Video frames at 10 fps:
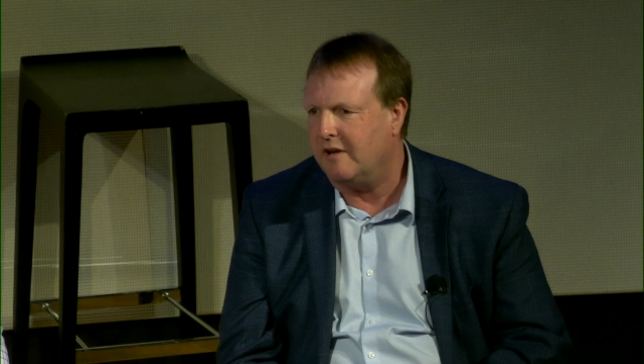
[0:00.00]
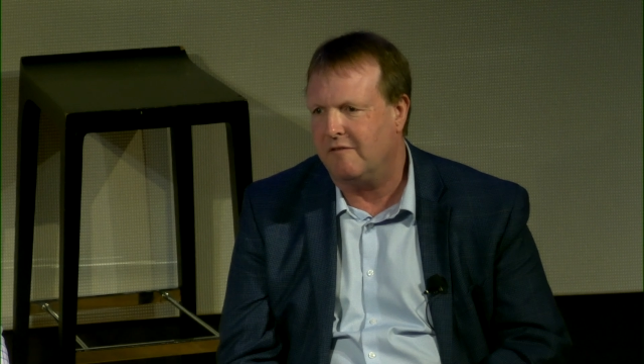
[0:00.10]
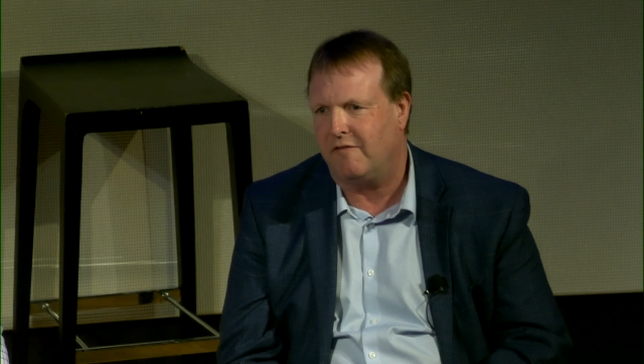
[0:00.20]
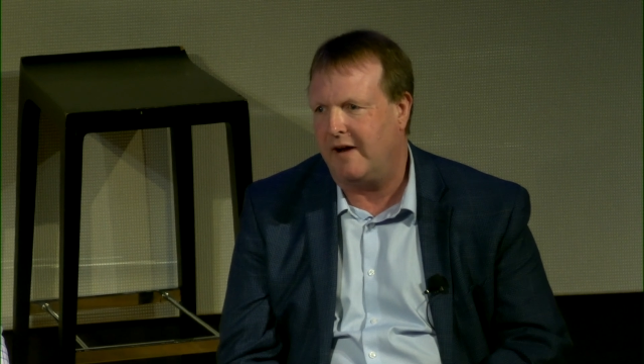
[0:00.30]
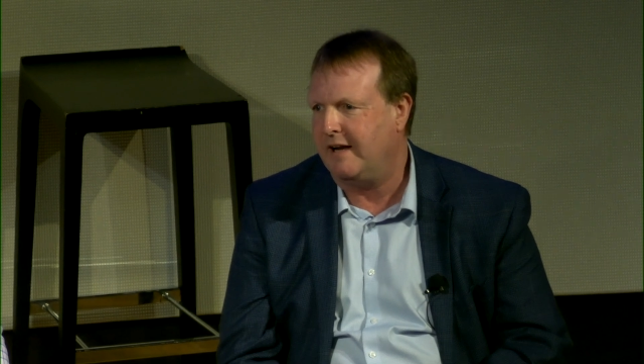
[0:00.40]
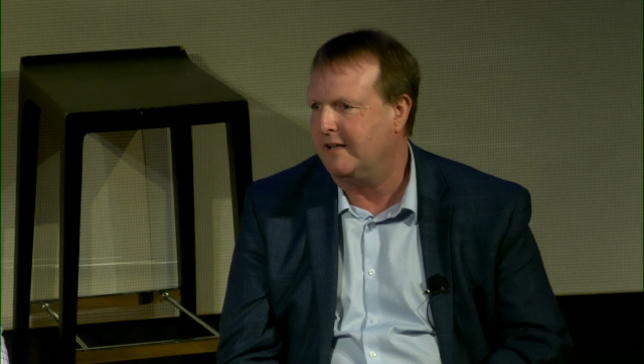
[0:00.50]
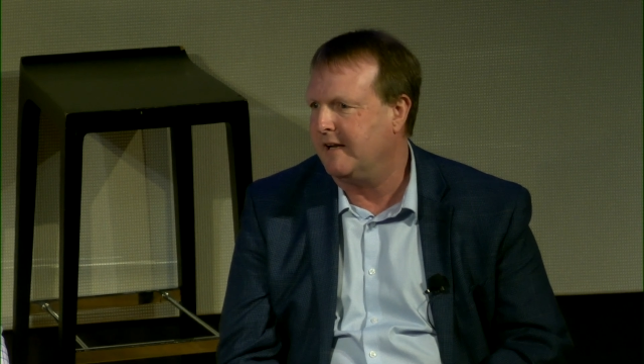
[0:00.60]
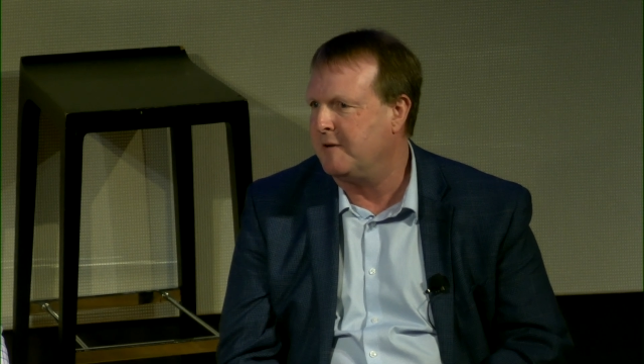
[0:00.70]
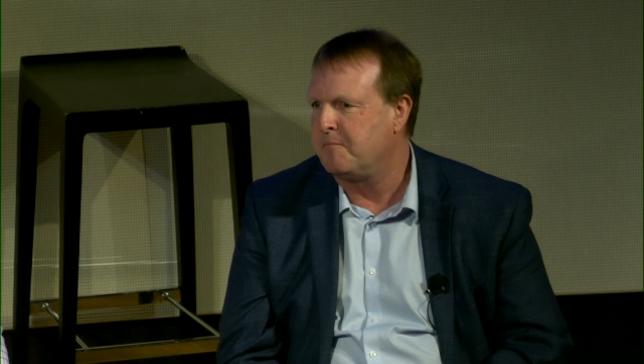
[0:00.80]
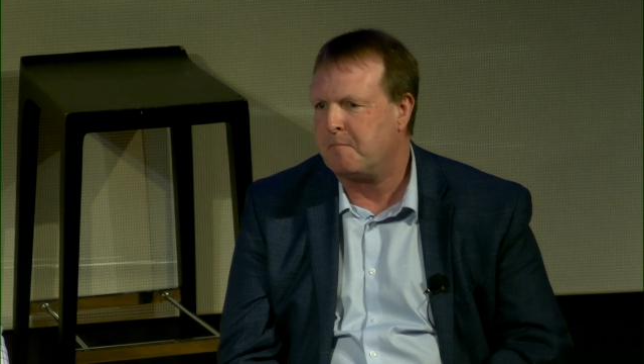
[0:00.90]
And
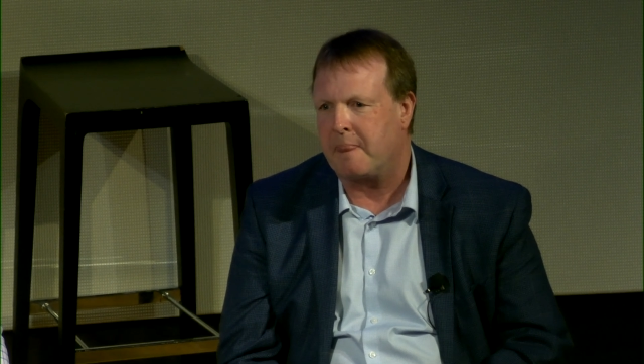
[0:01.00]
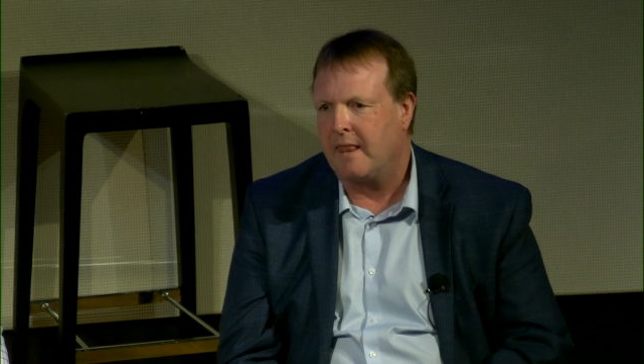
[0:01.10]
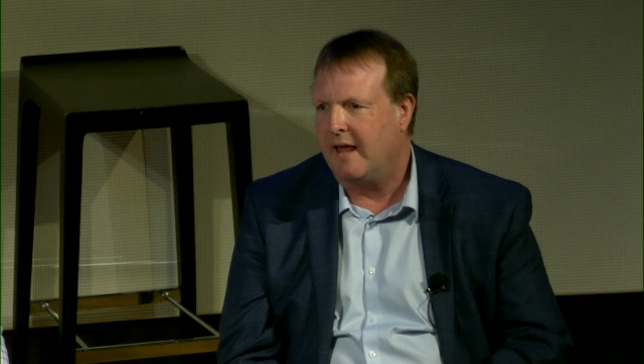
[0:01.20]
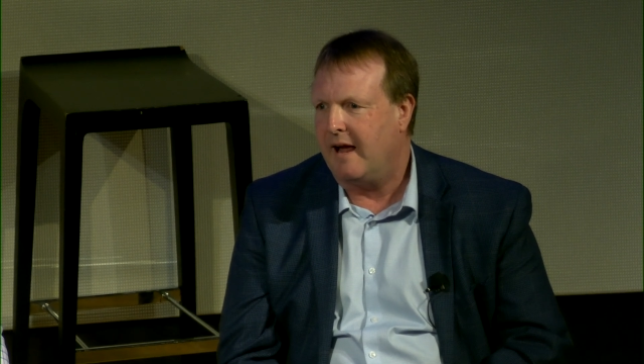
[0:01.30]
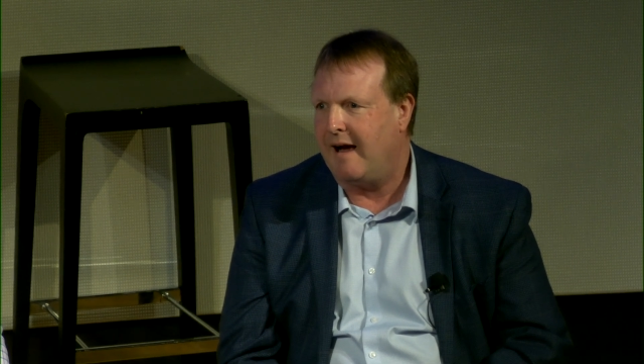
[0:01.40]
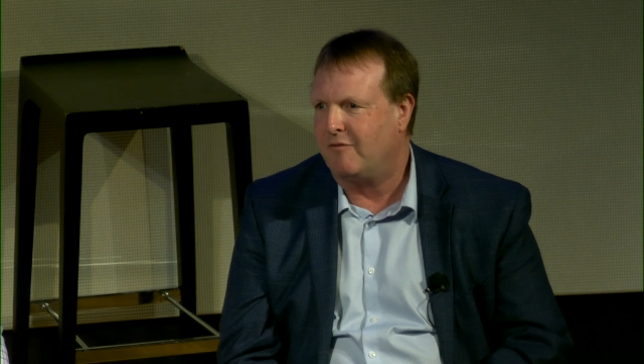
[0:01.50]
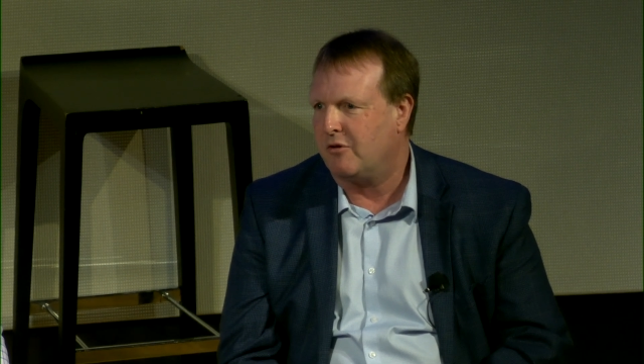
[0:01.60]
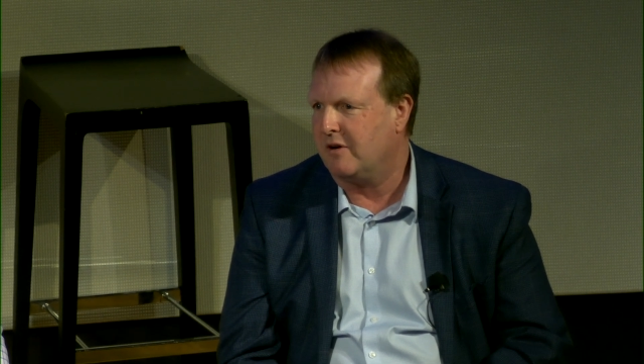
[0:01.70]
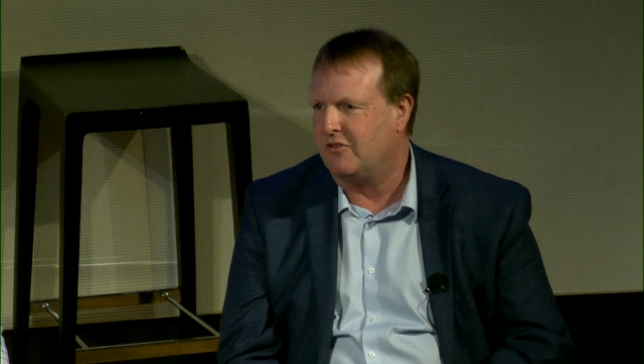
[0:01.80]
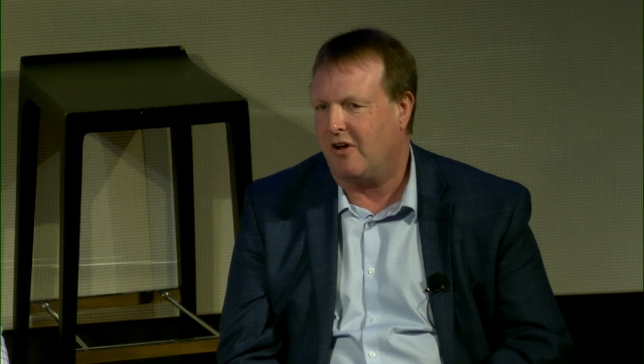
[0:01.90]
finally, after
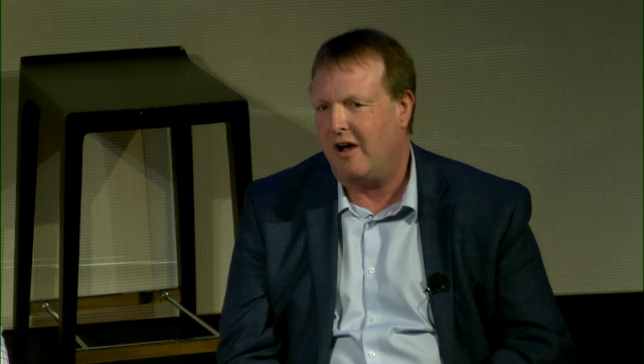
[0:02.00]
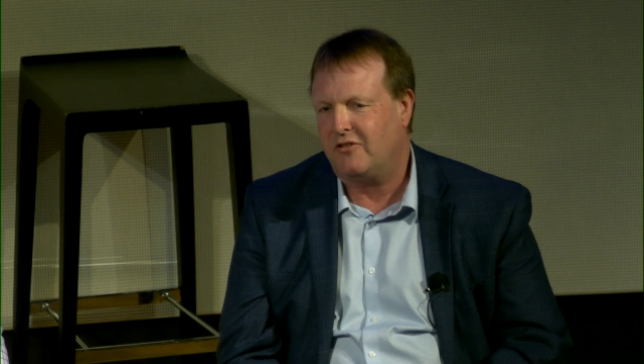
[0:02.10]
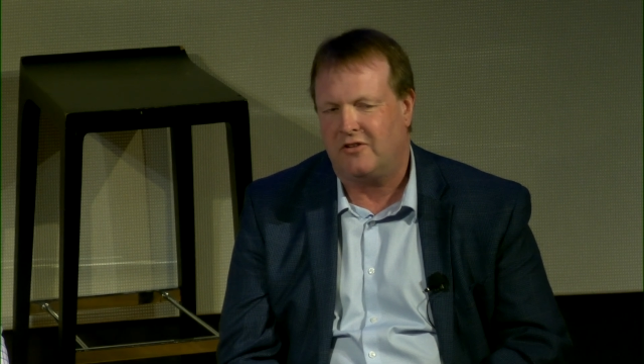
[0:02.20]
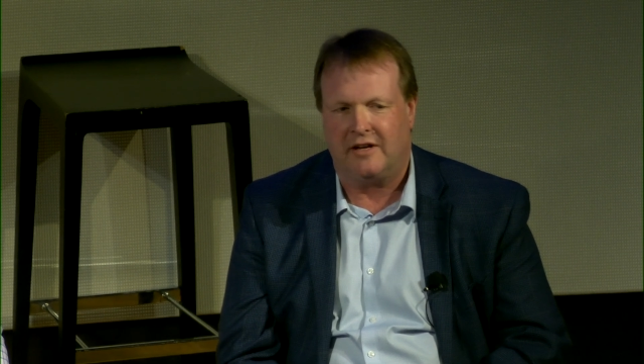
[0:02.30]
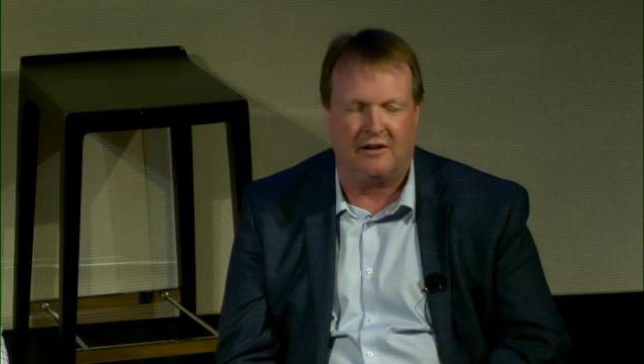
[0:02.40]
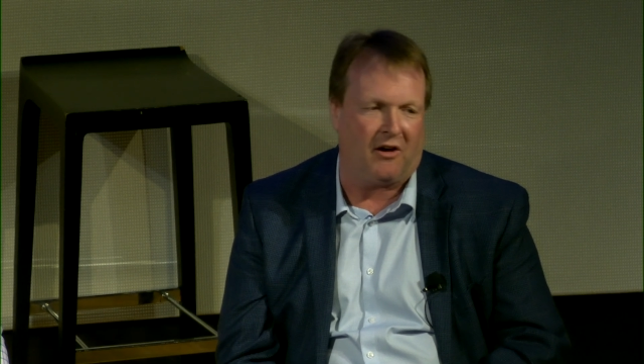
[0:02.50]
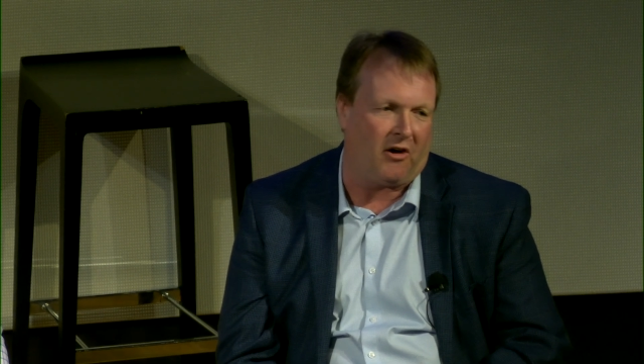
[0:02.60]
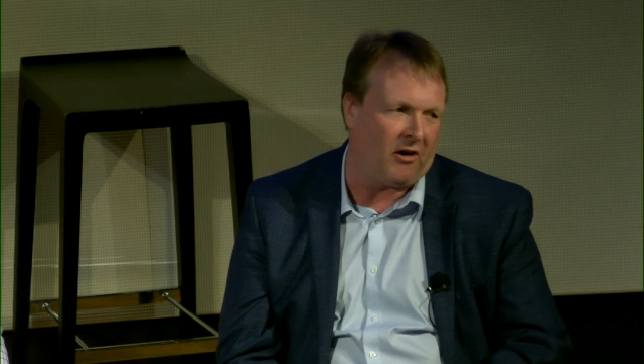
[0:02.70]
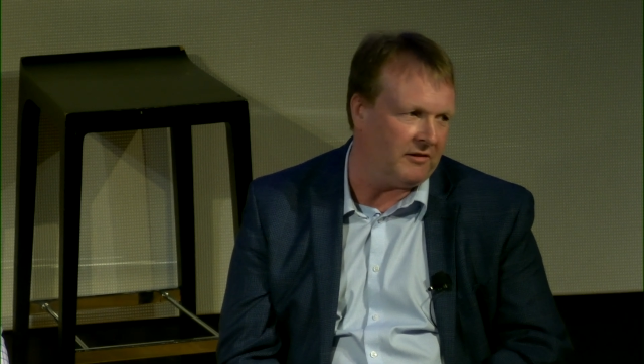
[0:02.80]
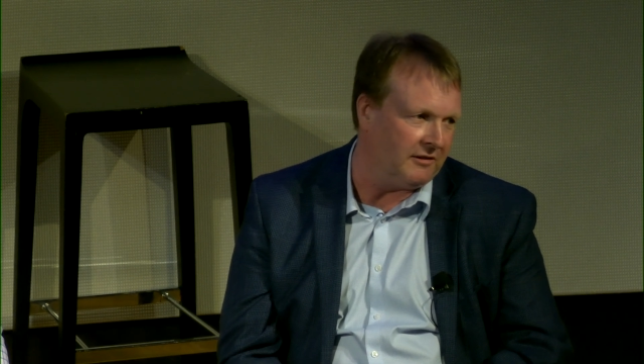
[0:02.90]
exhausting
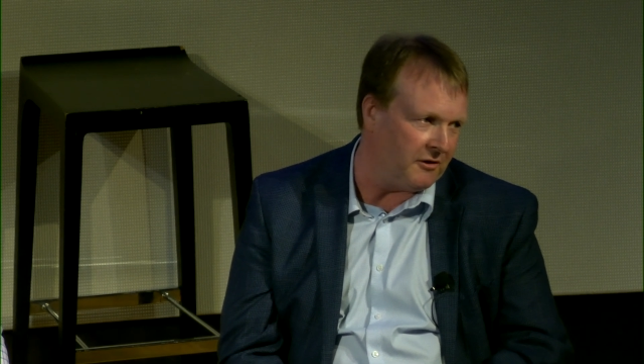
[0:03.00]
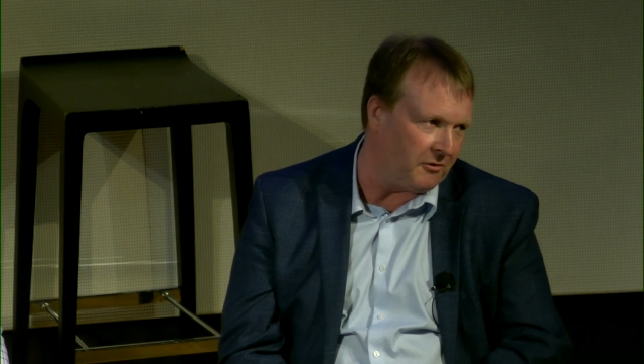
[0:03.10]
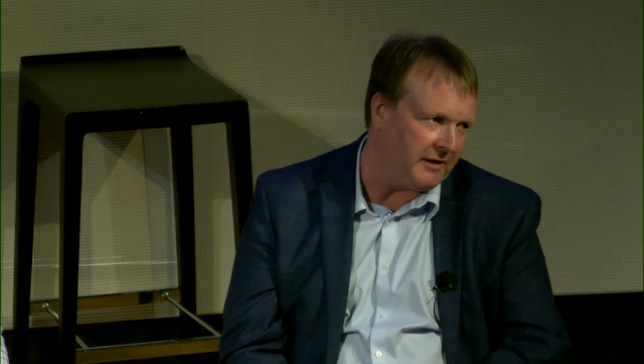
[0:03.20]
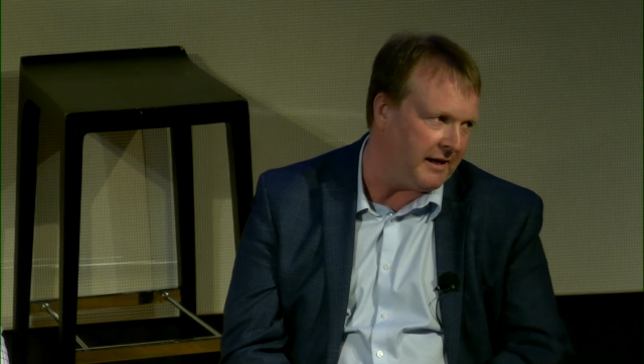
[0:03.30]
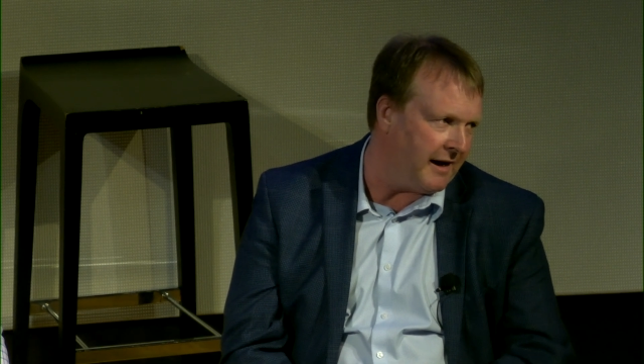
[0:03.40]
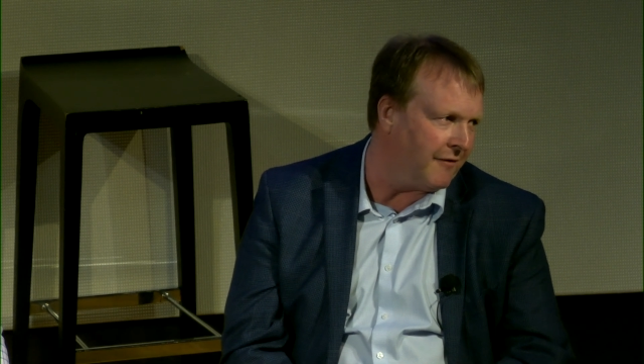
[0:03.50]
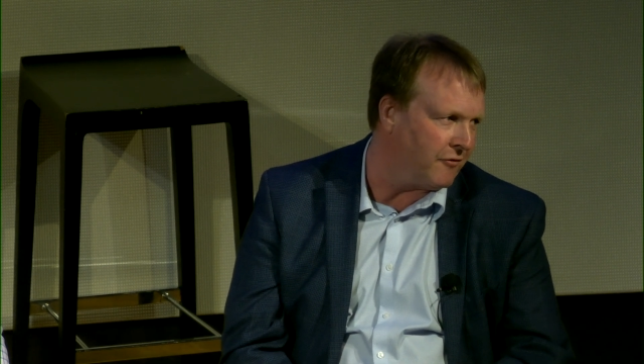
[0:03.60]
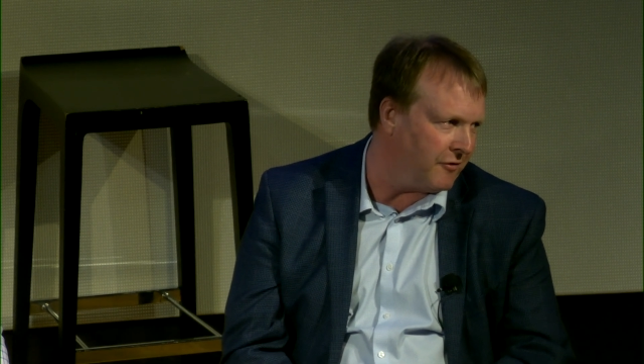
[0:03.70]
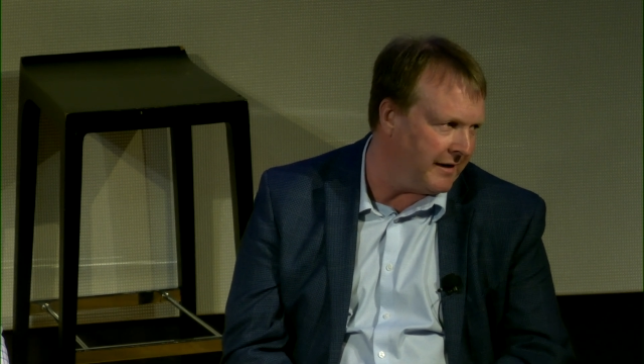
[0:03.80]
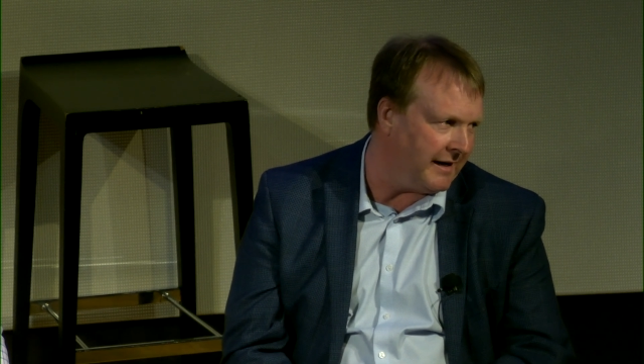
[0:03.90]
literally
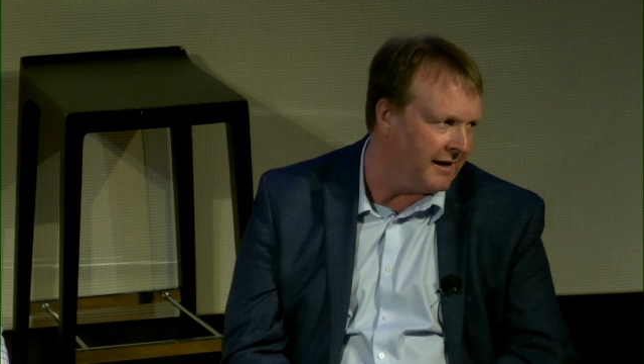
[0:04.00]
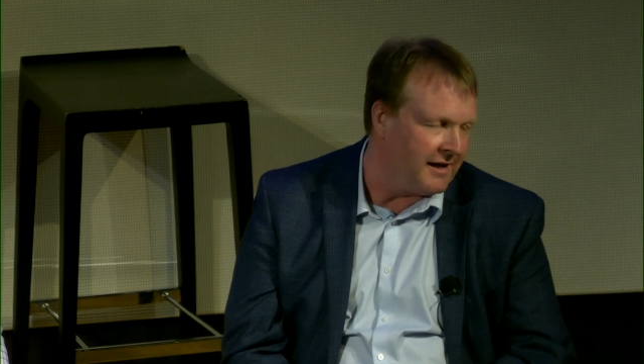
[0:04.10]
every